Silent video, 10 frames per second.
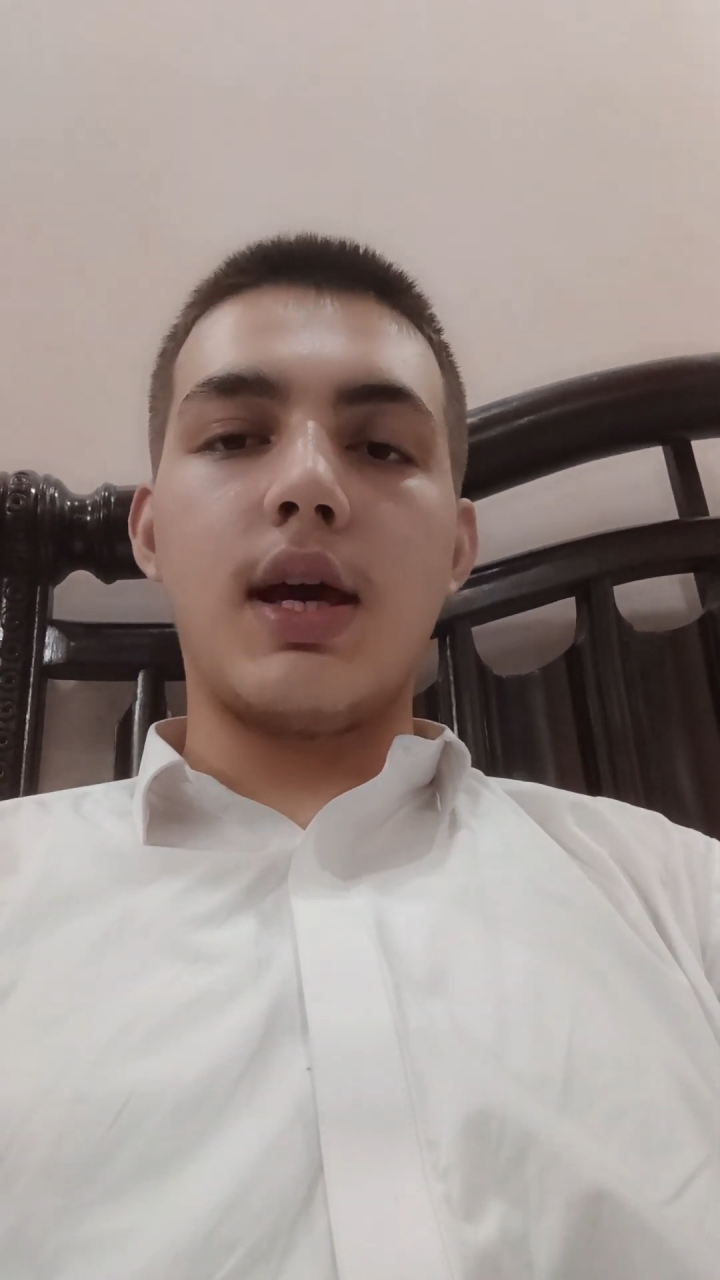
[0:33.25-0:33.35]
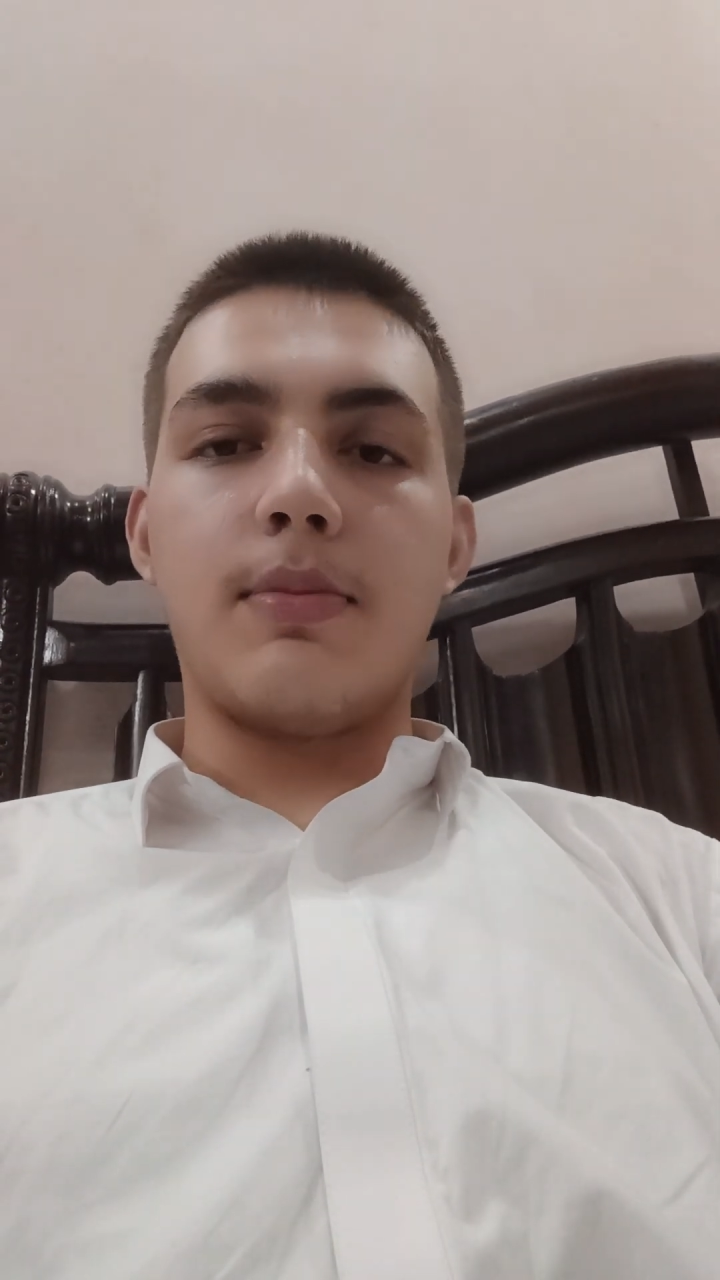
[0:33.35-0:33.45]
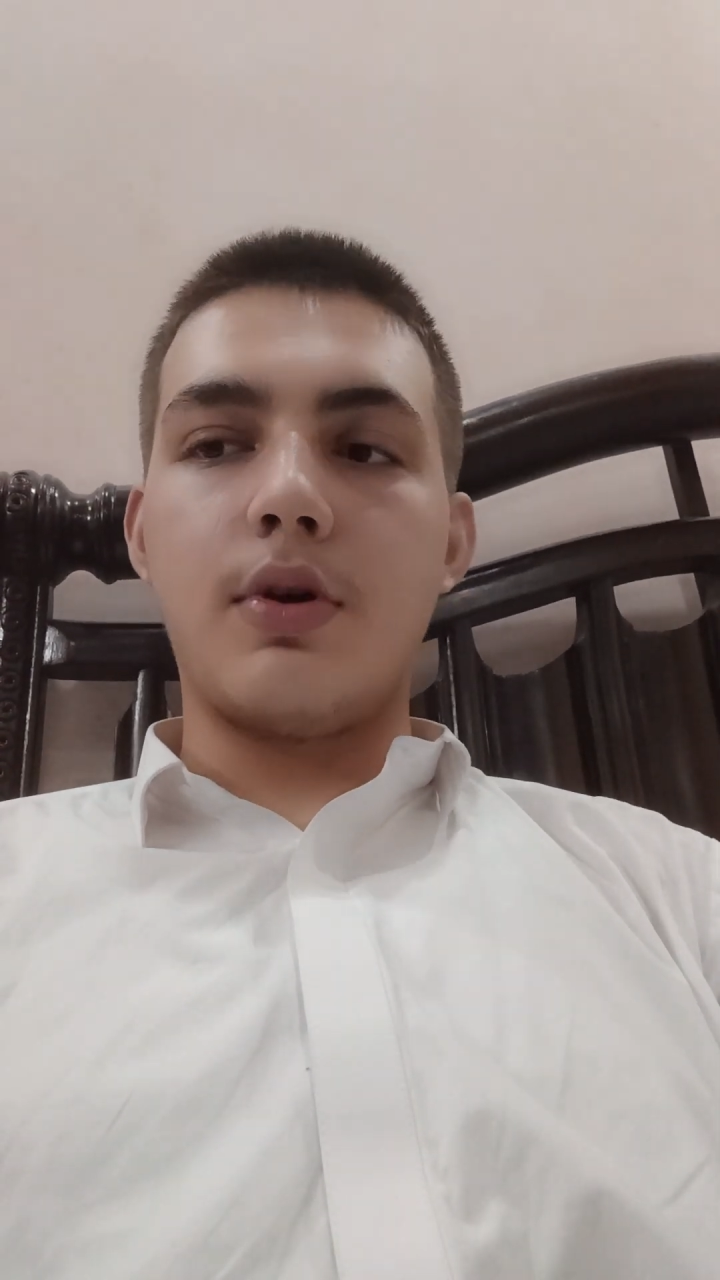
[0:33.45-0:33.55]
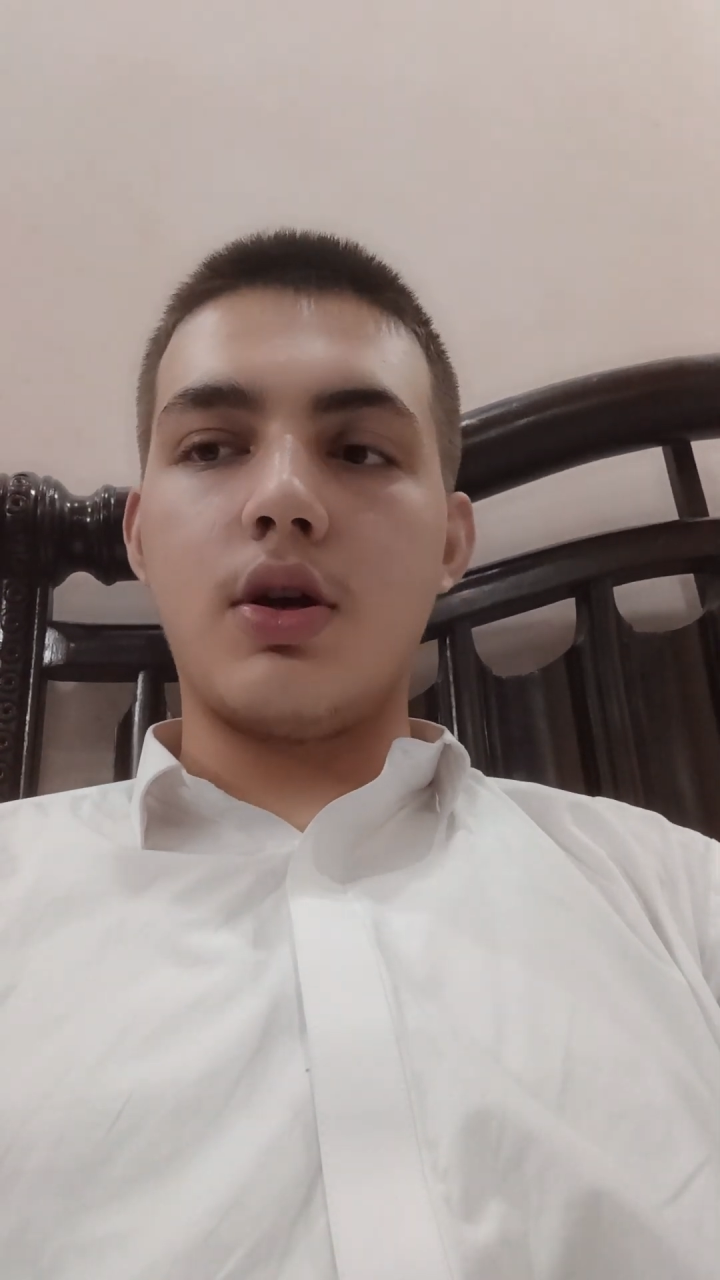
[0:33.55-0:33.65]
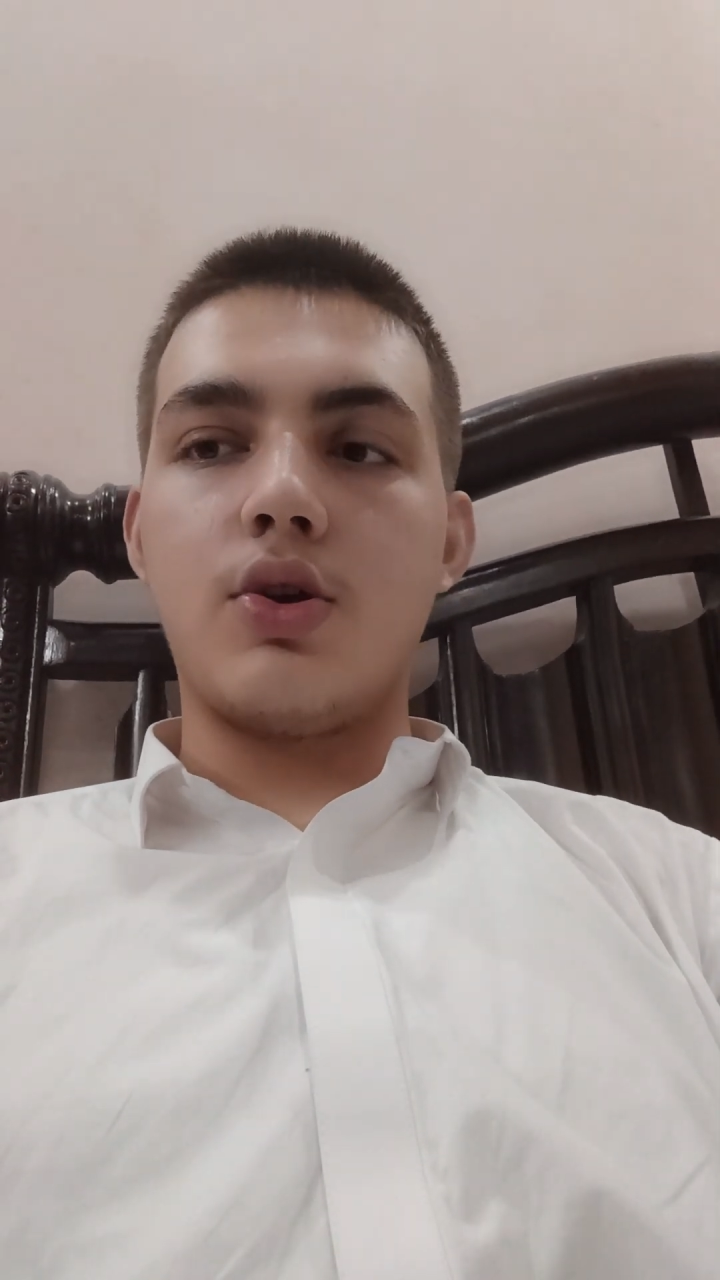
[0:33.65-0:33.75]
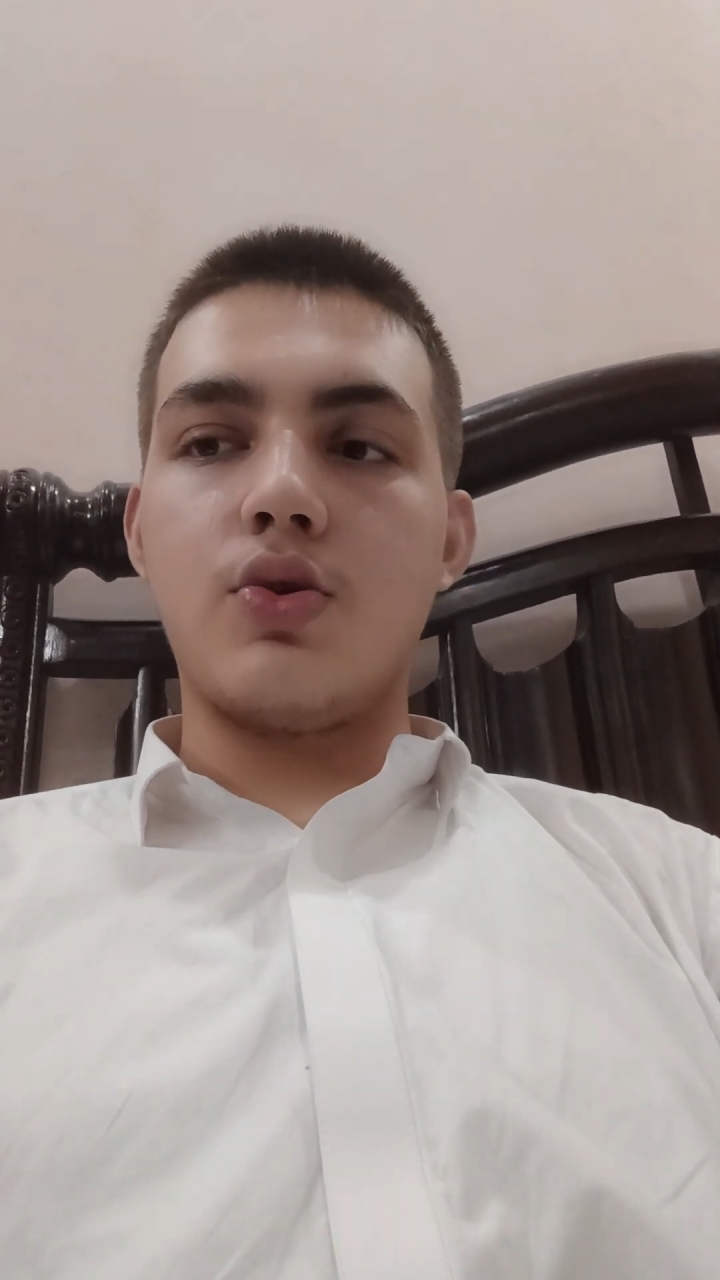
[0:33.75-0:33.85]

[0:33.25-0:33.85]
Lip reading: able